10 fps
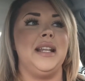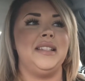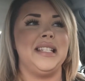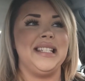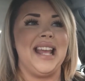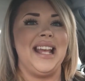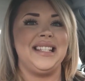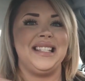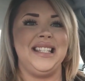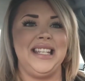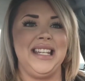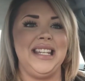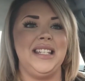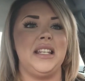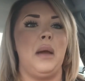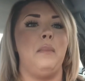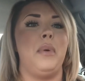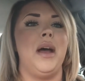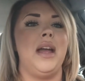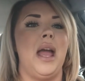isn't as neat,
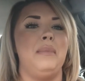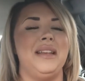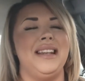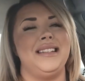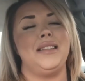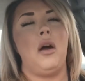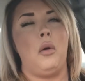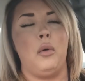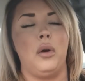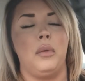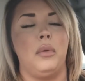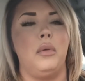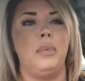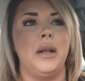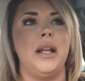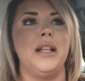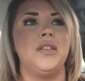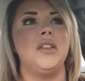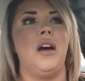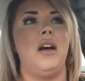but I mean, it's not horrible, but
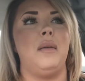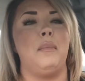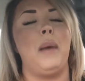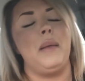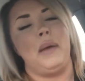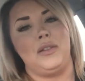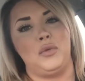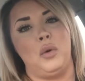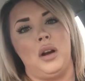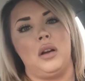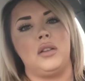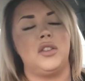it's not my best work.